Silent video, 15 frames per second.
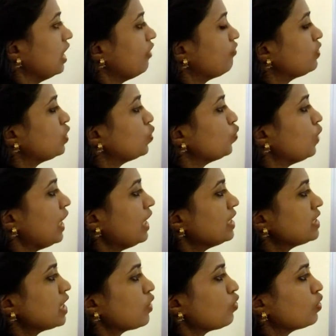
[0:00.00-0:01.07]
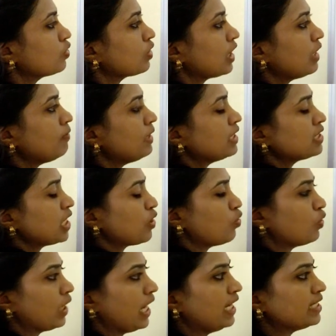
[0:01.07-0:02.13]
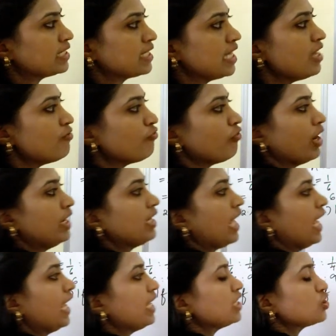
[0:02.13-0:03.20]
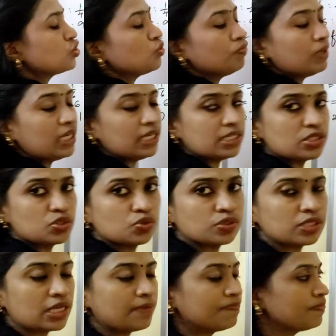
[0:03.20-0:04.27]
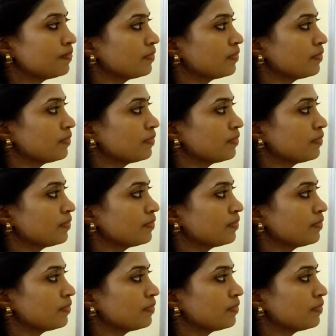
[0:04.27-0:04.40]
If 2a is equal to 3b is equal to 8c, find a is to b is to c.